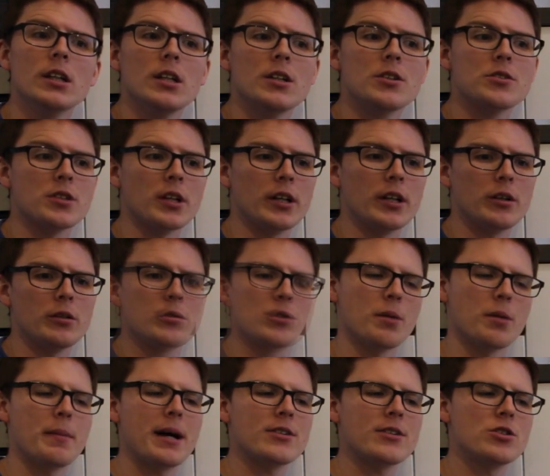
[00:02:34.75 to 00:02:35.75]
So
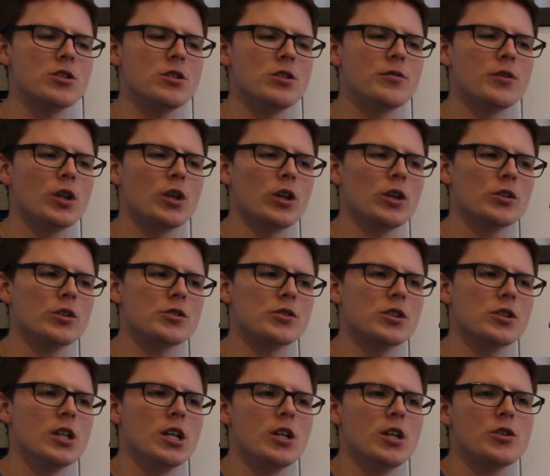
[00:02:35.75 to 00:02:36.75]
imagine you've
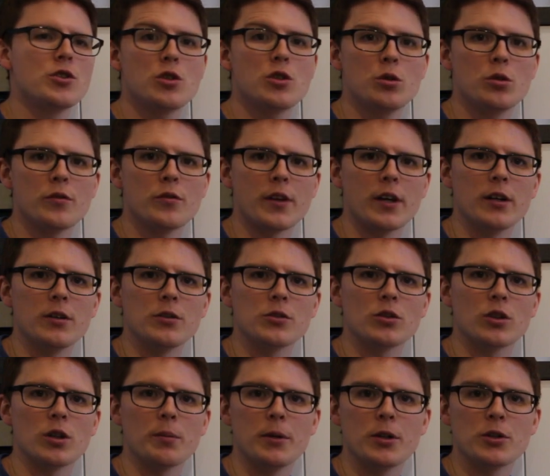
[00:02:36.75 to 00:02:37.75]
got two of those
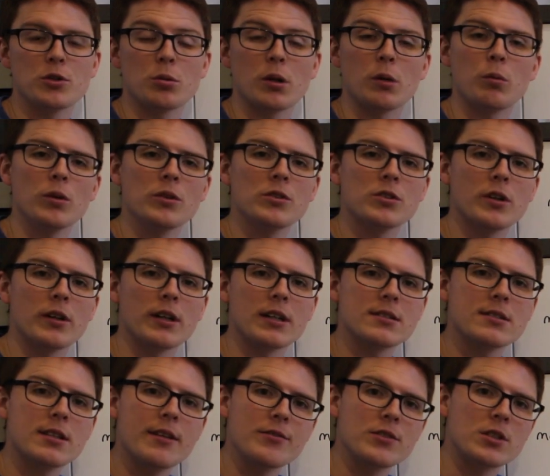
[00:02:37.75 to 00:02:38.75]
on a motorway. One's going at
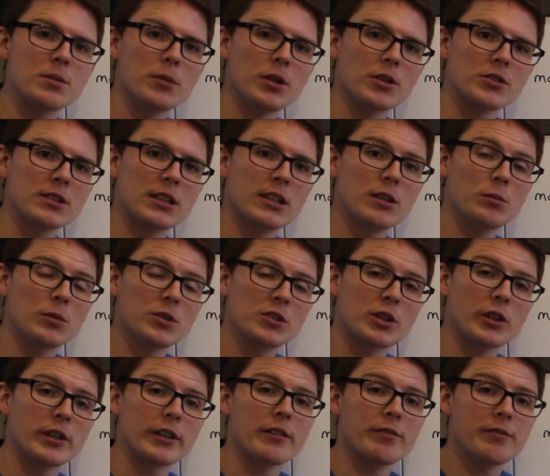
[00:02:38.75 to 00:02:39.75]
70 miles an hour and one's
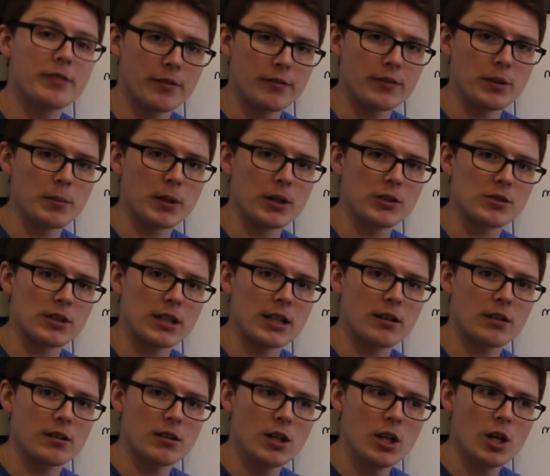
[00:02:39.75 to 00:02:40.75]
going at 50 miles an
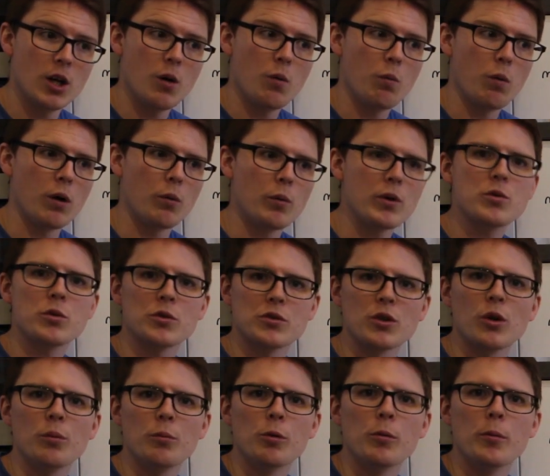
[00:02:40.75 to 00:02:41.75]
hour. Well, which one's
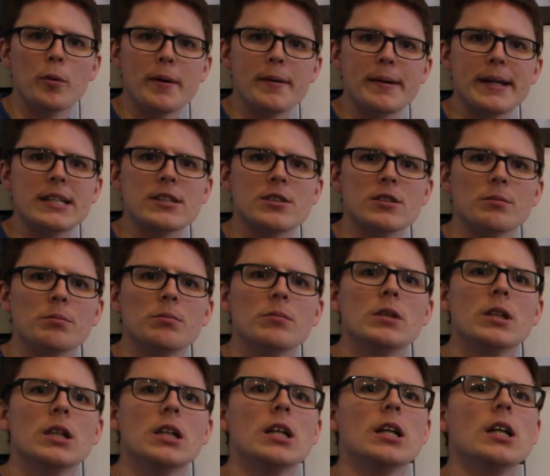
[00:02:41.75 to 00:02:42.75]
got more momentum?
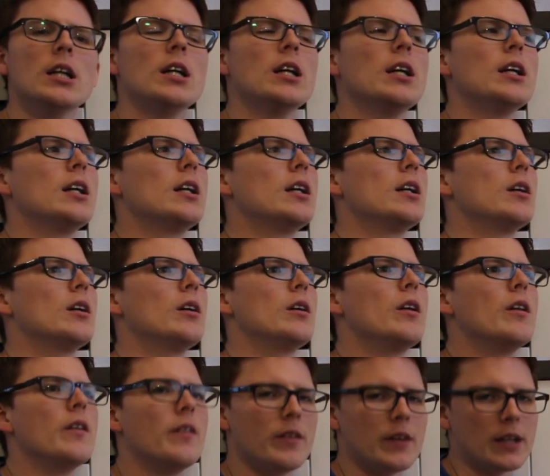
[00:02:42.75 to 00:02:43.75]

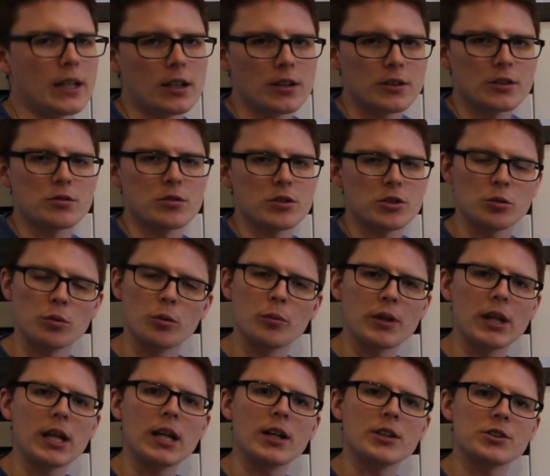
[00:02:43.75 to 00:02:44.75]
The answer is the one
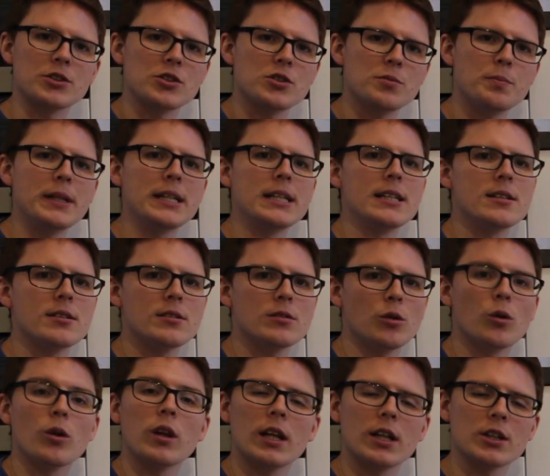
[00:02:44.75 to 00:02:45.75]
with the larger speed
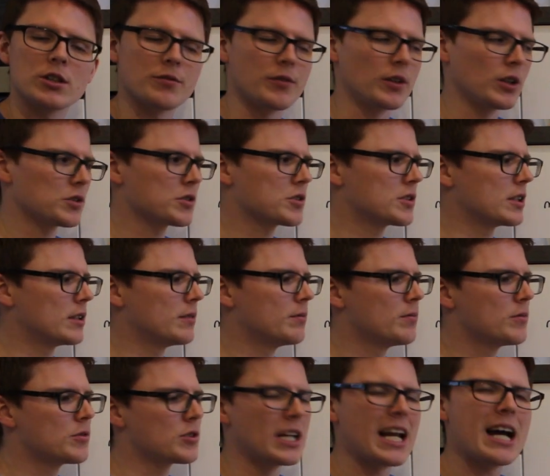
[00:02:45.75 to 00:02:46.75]
or the larger velocity.
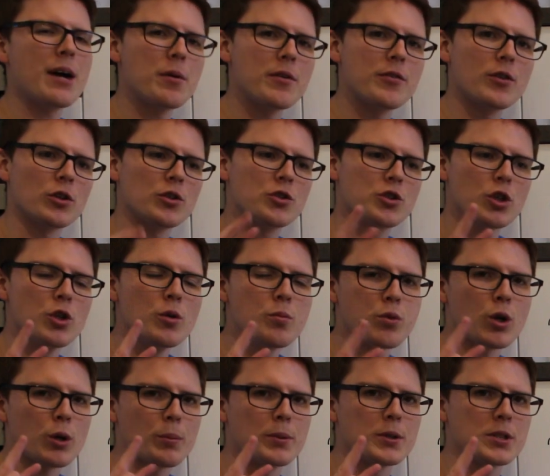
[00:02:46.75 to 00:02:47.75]
So now we've got two
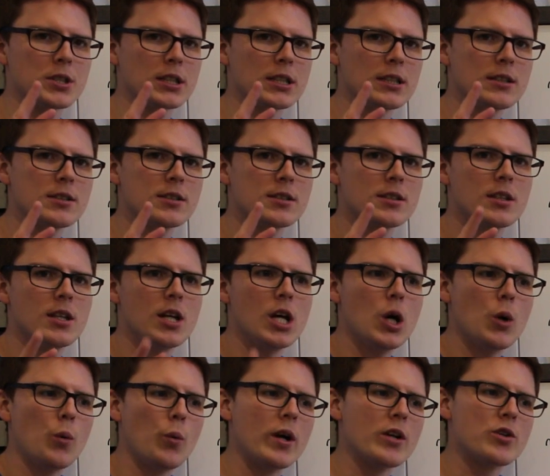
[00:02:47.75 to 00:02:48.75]
properties
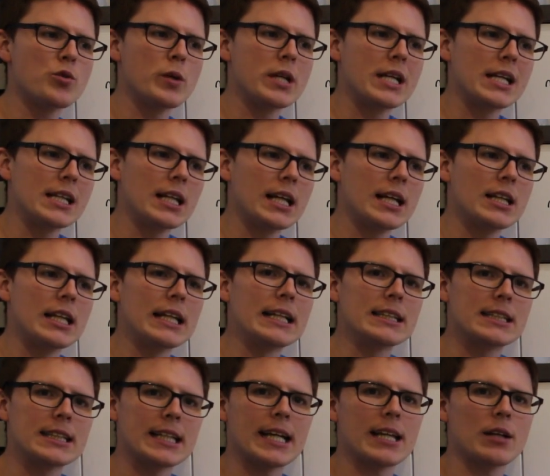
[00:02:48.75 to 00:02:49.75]
which we can link
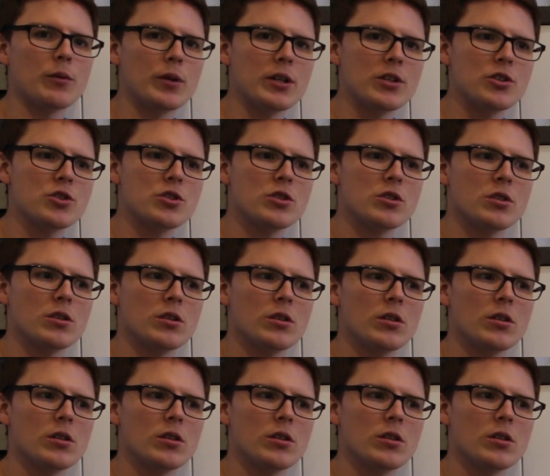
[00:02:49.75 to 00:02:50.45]
together, which